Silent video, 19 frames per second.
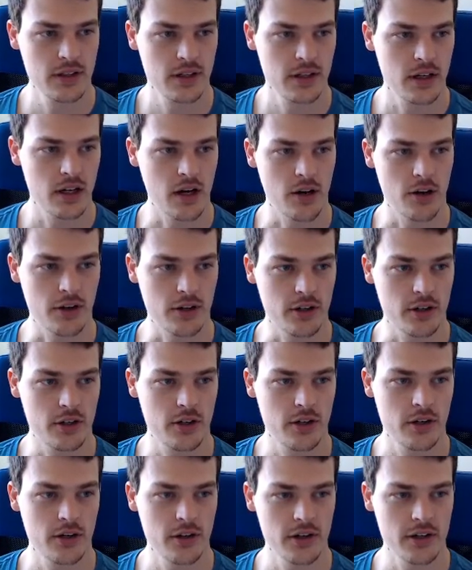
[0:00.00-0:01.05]
our
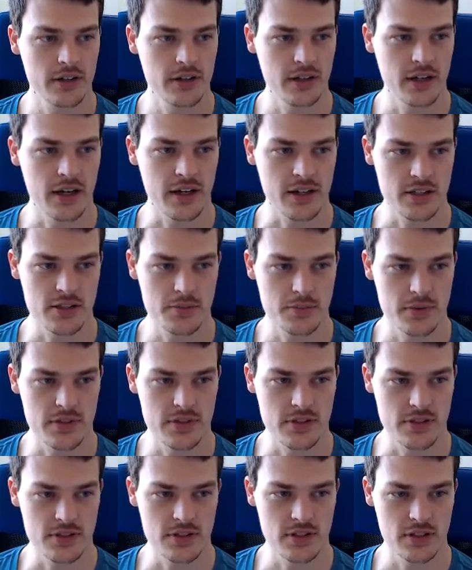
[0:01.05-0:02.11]
current X
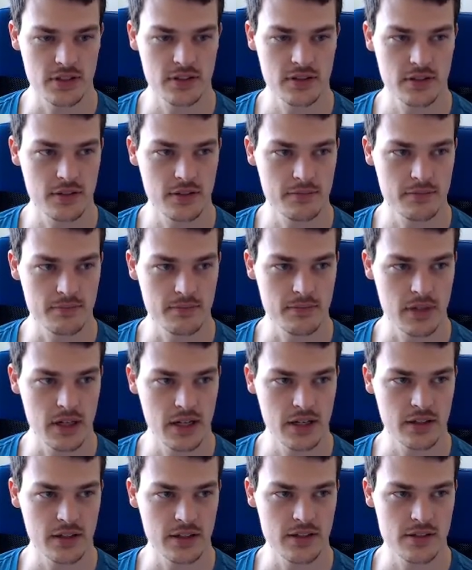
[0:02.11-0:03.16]
position
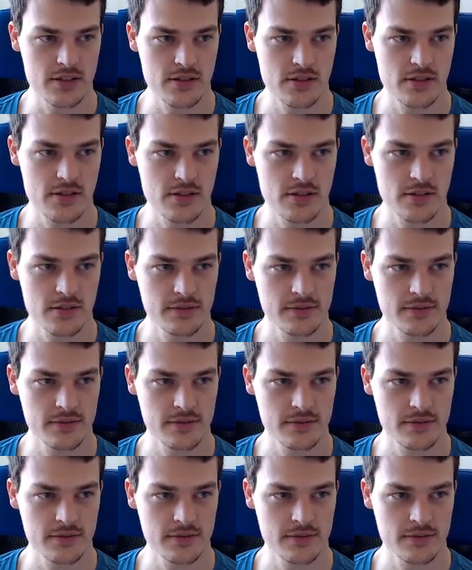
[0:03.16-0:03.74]
minus